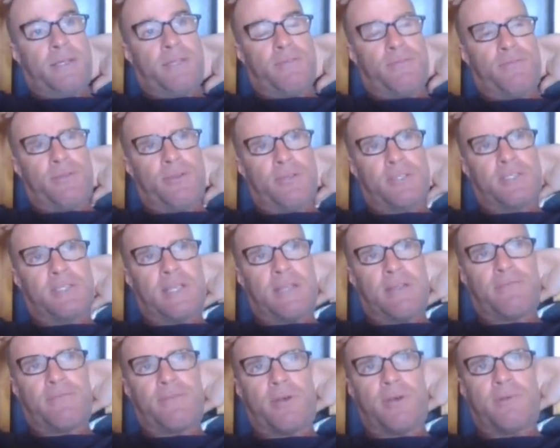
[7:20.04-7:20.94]
in the first,
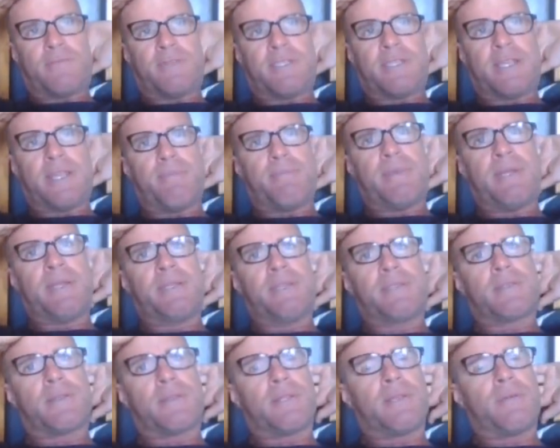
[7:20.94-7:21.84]
say, 5 to 10
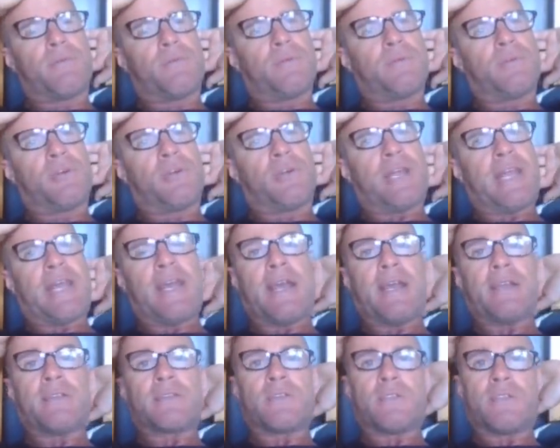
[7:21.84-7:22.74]
minutes. I think we got our
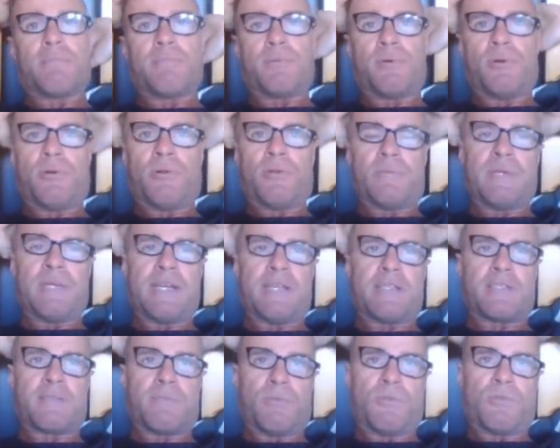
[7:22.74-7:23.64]
hands on the ball and we
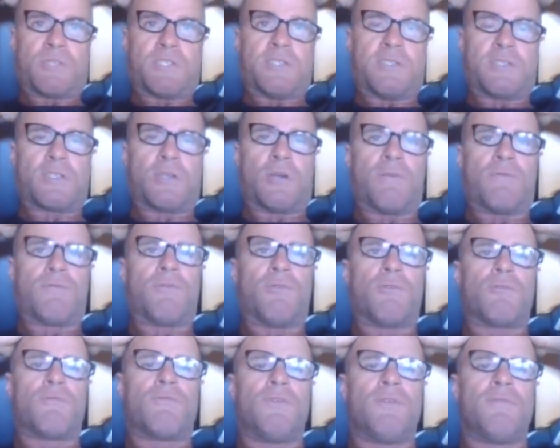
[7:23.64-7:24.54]
had some looks inside
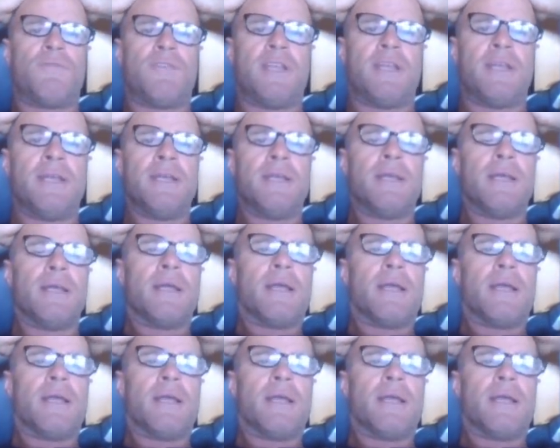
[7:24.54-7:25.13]
forward 50.